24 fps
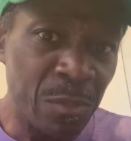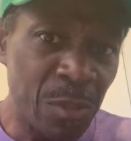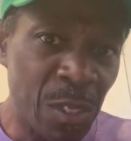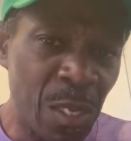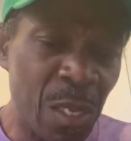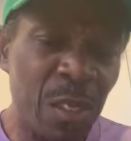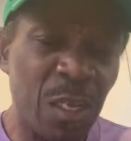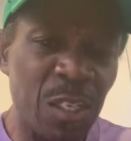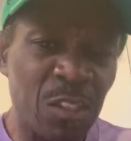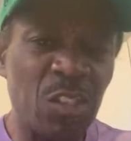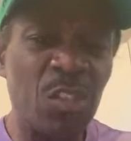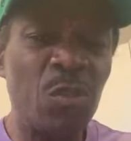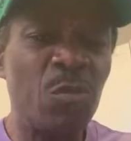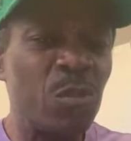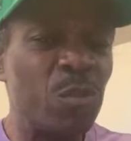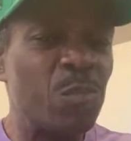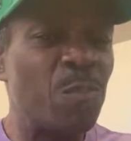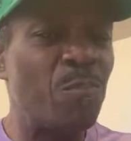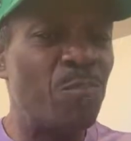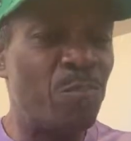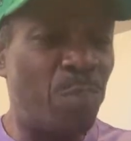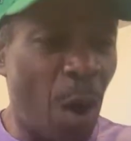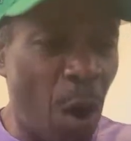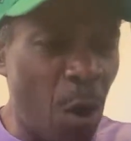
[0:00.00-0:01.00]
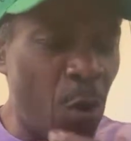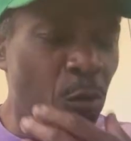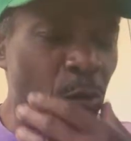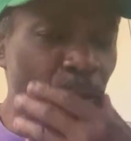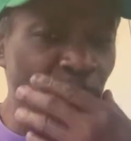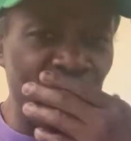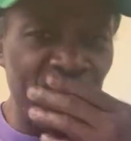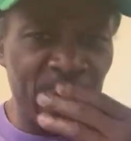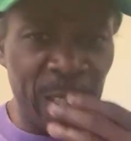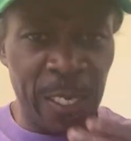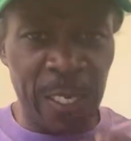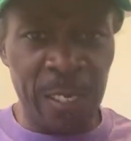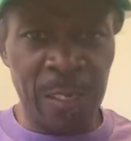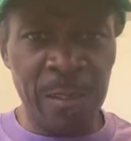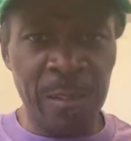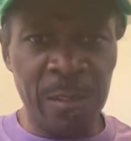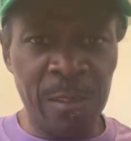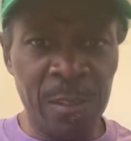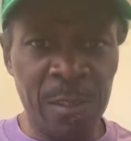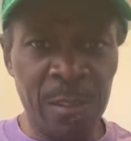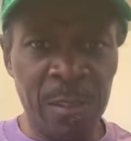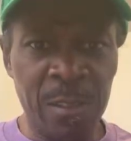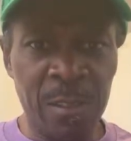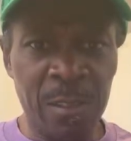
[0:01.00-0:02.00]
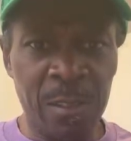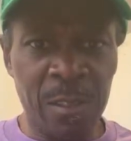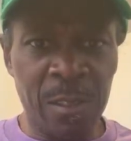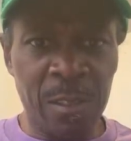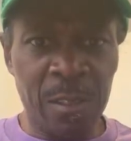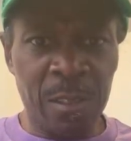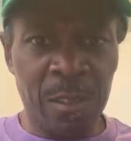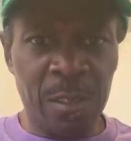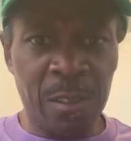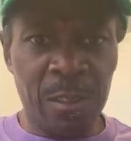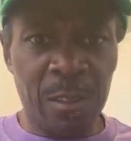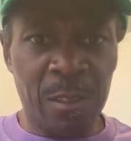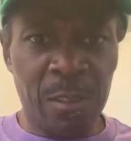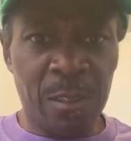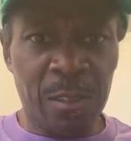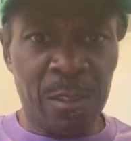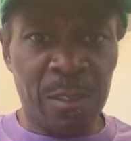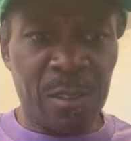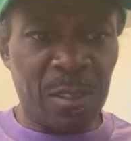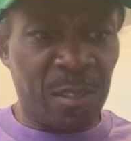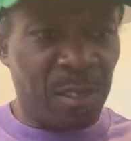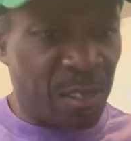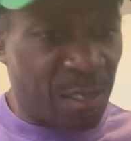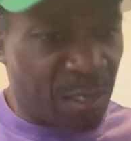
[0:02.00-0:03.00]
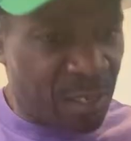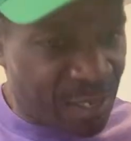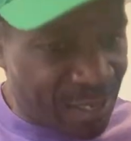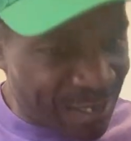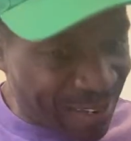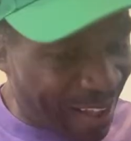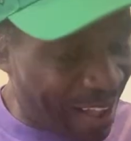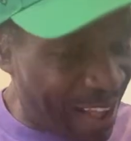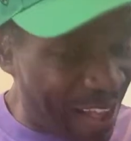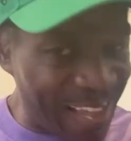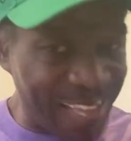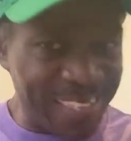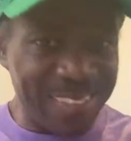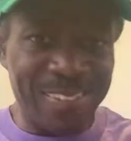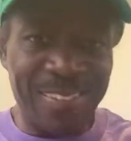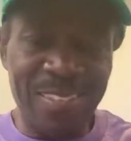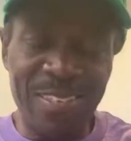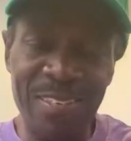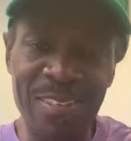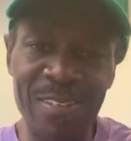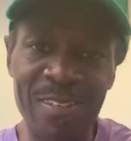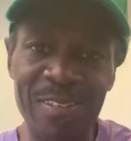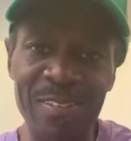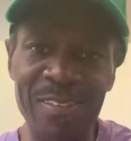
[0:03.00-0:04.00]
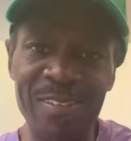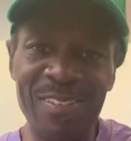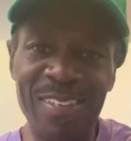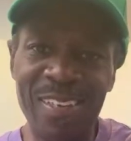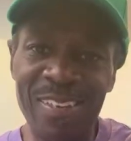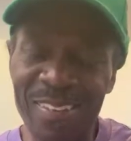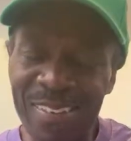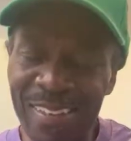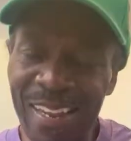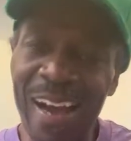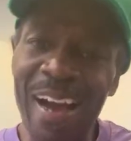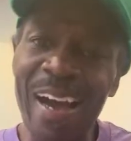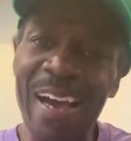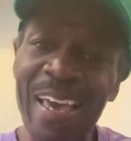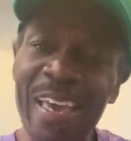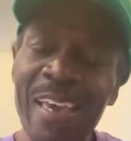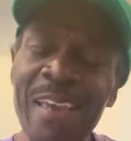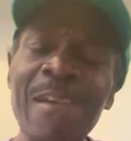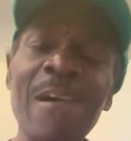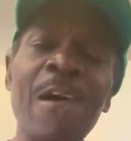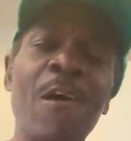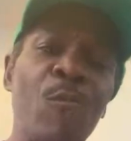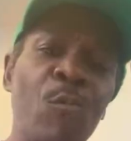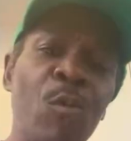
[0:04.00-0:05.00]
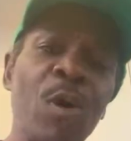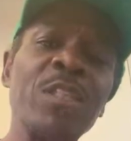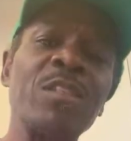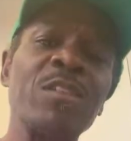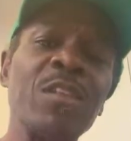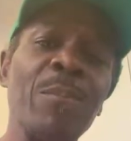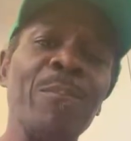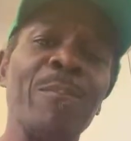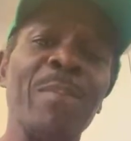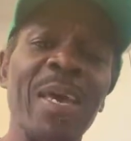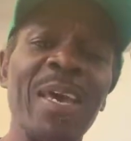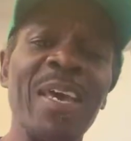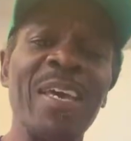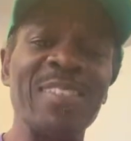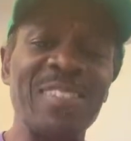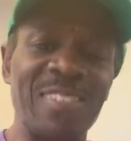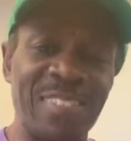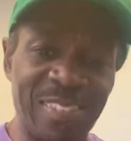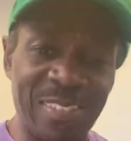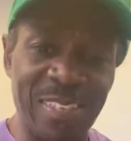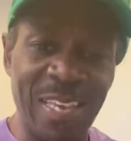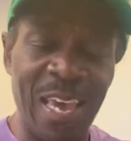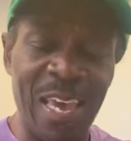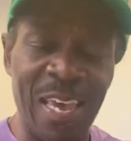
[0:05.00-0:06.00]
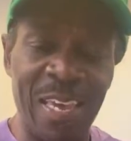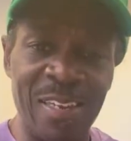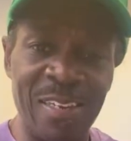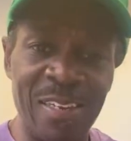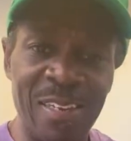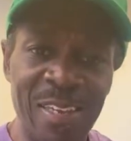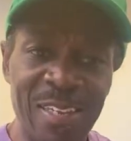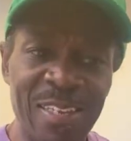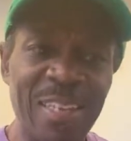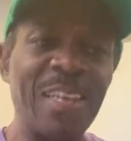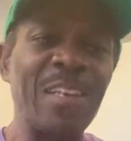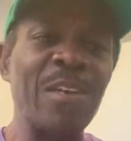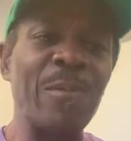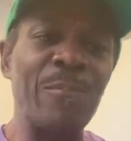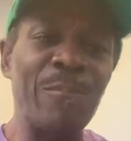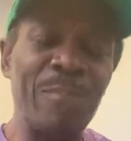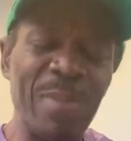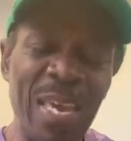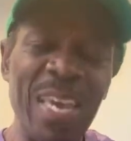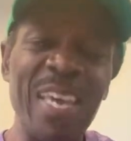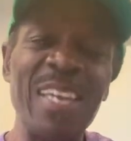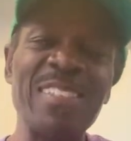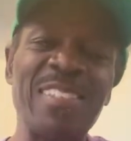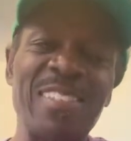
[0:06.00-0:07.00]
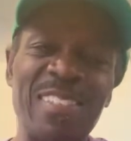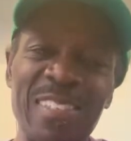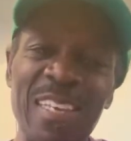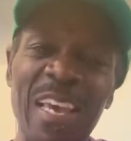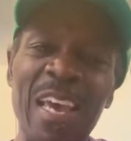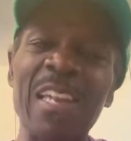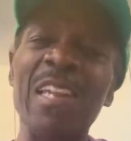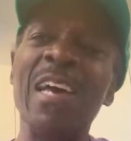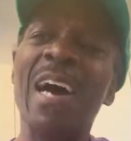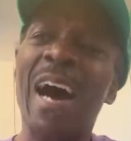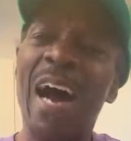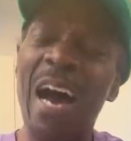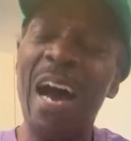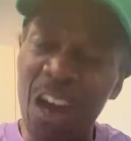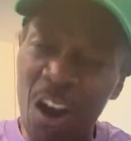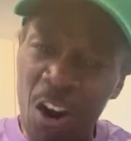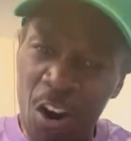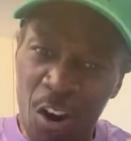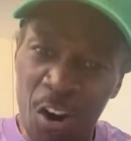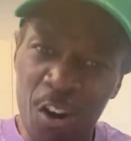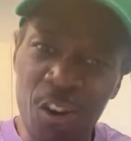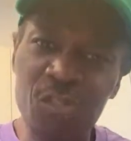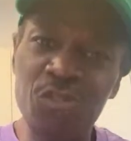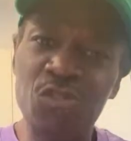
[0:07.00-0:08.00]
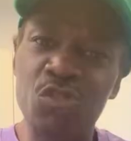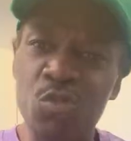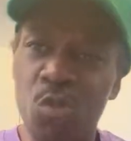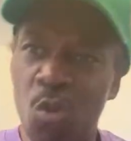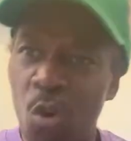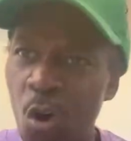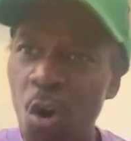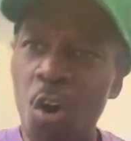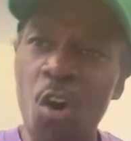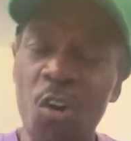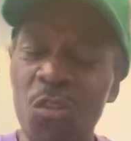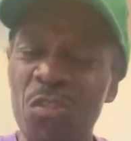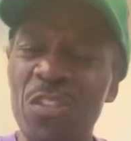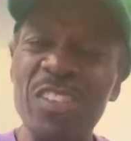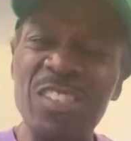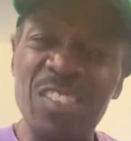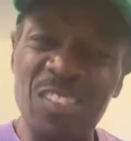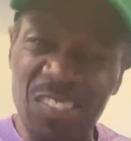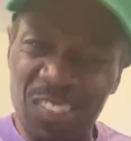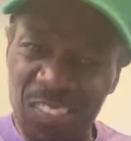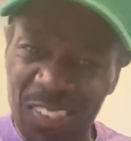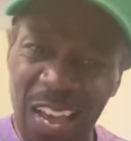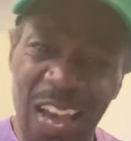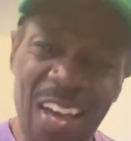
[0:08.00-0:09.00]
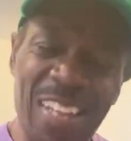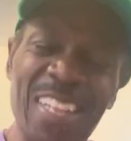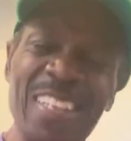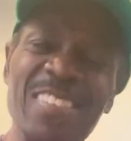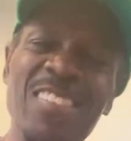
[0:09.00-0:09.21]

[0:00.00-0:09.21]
Because she was boldly not denying what the man said. Now the man said, I heard you call this child.